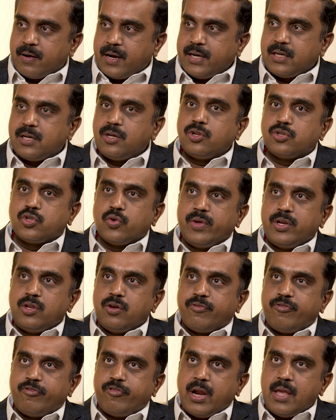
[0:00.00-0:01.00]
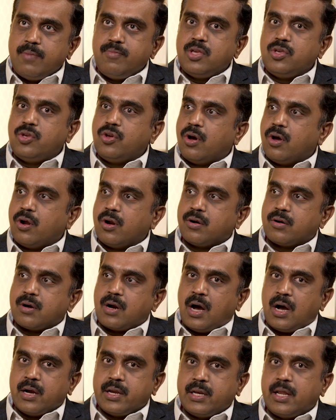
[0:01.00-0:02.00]
Right? So when you're framing your
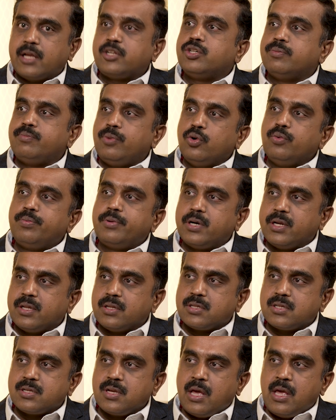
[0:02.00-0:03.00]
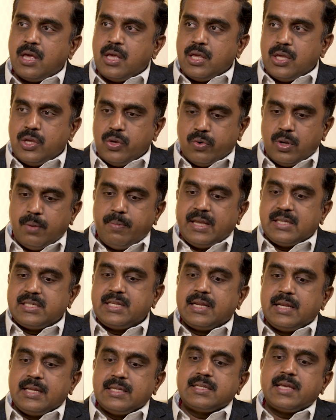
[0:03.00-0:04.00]
architecture blueprints, you will
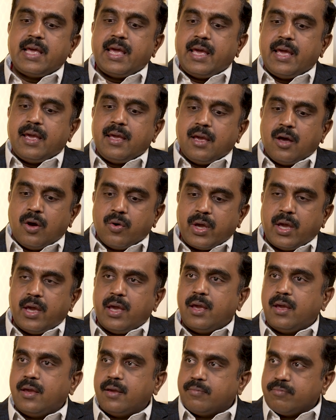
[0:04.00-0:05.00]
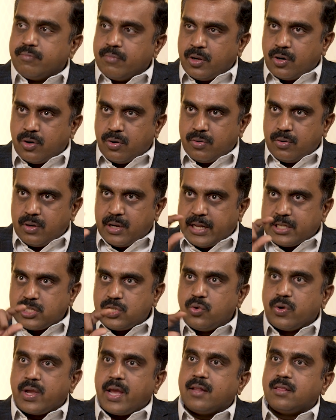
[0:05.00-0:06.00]
basically say, okay, let's
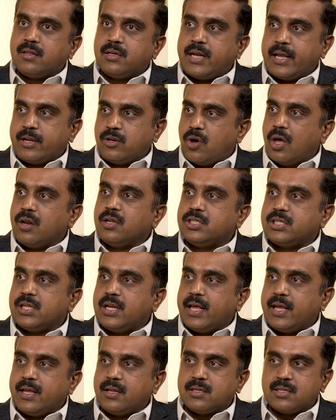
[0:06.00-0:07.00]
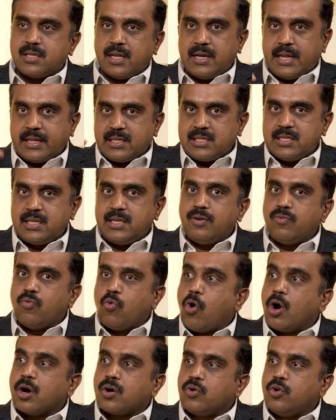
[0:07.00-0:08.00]
look at the technology lens and let's see
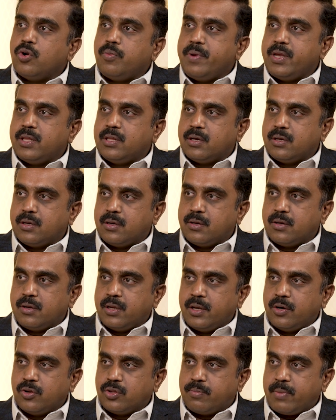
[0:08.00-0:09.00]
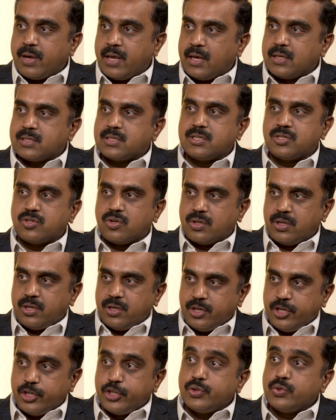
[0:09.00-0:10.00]
what could be the, the biases or
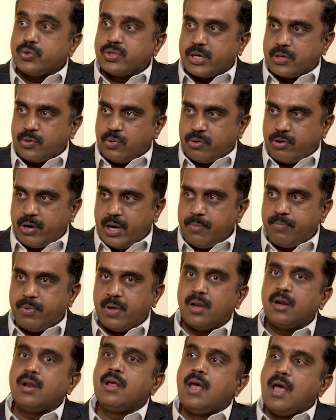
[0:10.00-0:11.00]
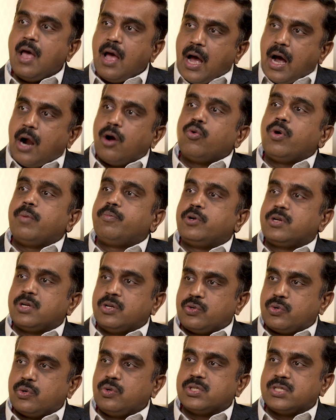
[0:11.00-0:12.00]
the issues that could creep in. How do I put
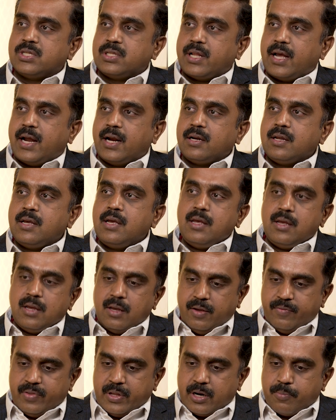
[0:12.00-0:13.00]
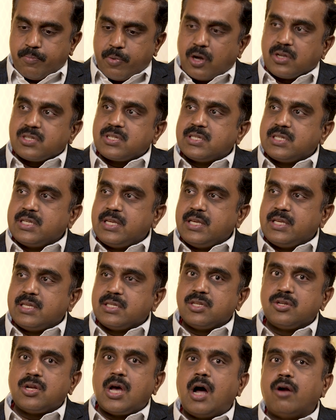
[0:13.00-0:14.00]
controls in that? Okay. If there are
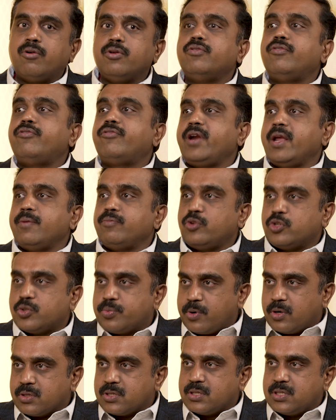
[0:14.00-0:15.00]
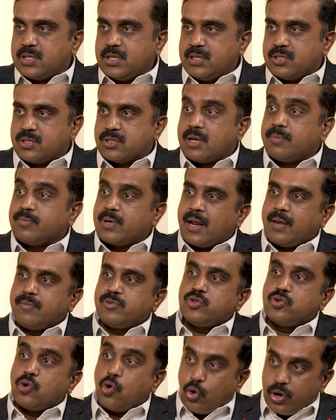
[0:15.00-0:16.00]
processes, how do you frame those processes?
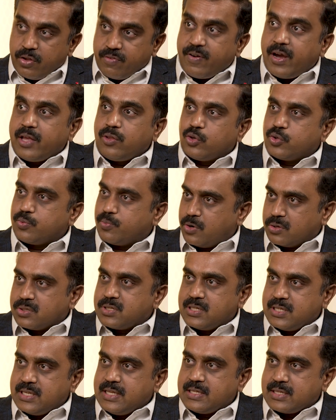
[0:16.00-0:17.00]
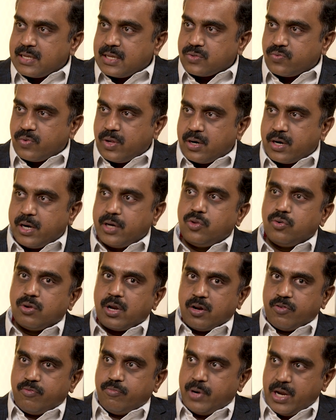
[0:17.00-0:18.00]
Sometimes you codify those processes as well, right? You
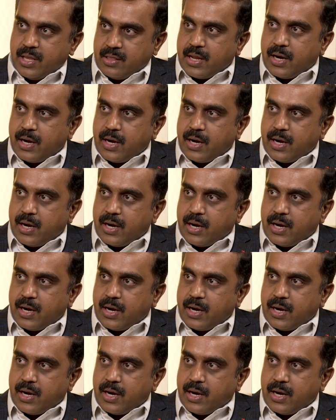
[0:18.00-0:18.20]
kind of bring